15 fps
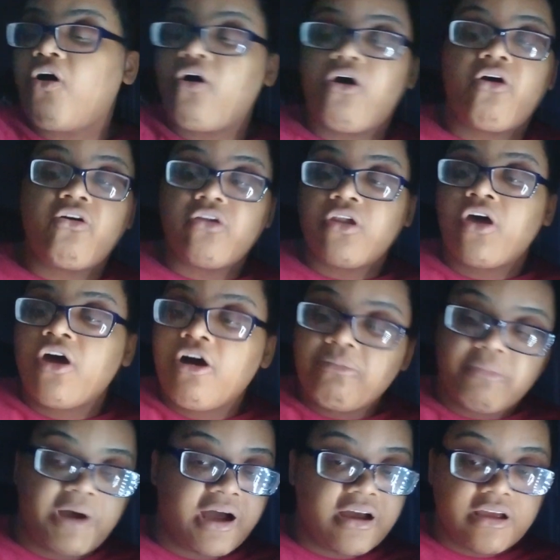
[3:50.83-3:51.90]
all
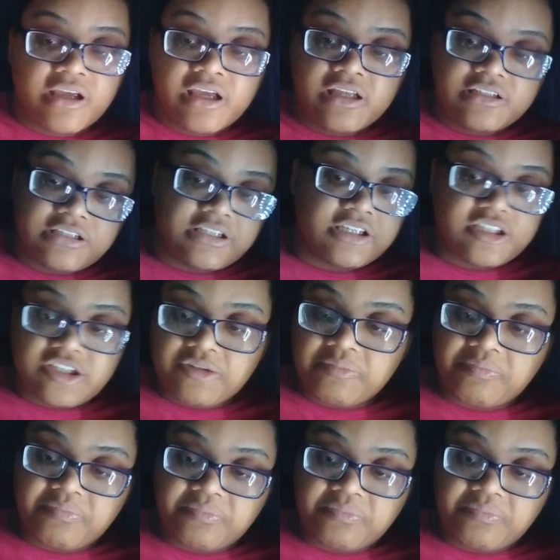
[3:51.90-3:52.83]
my dis